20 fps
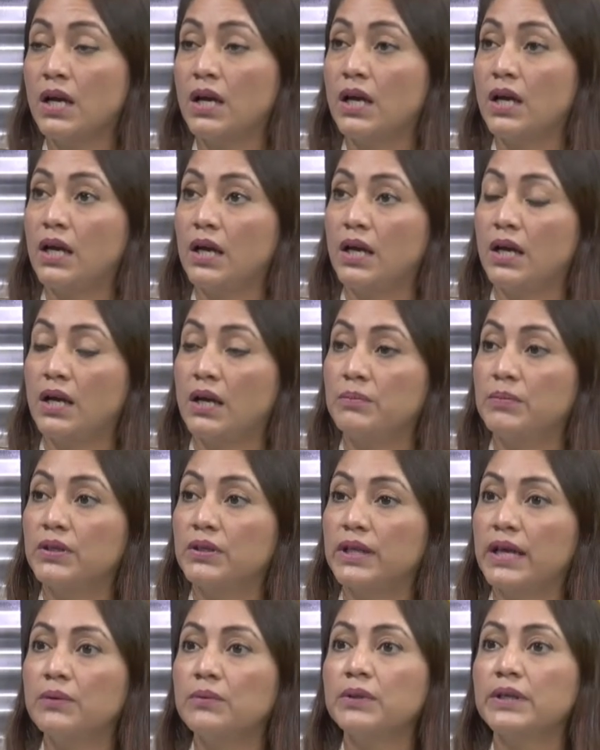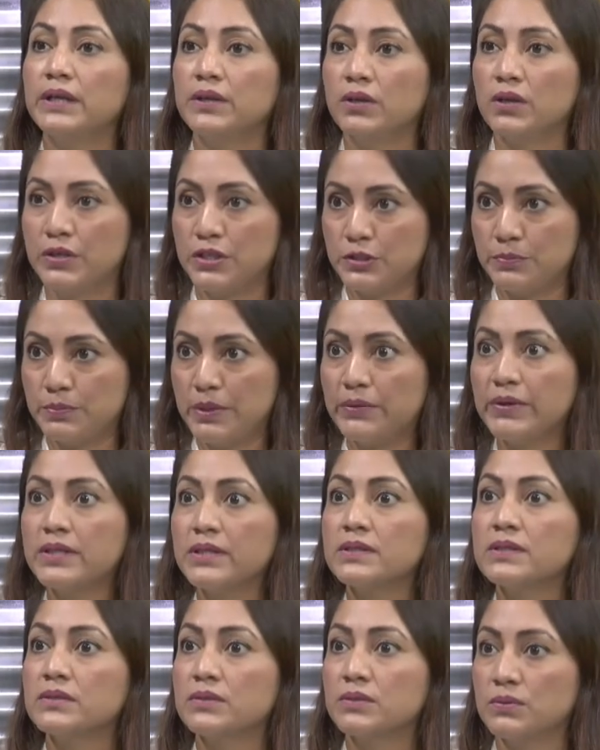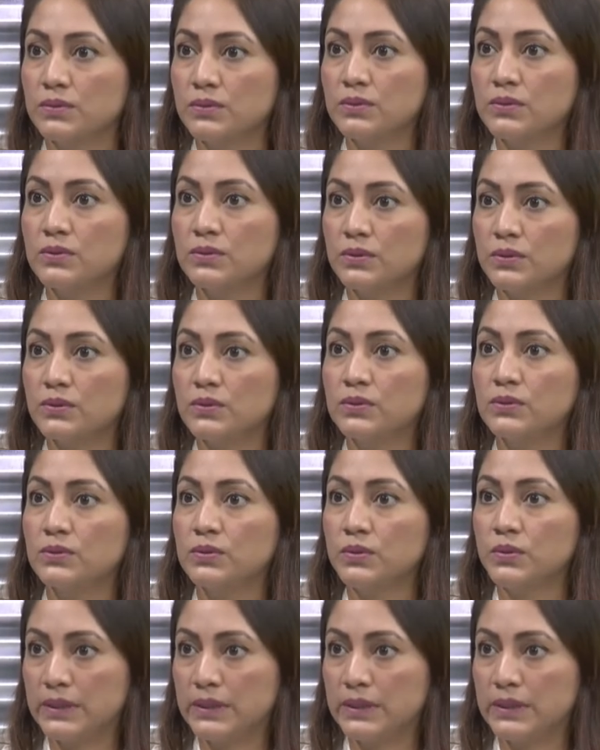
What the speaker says: but I would encourage parents to go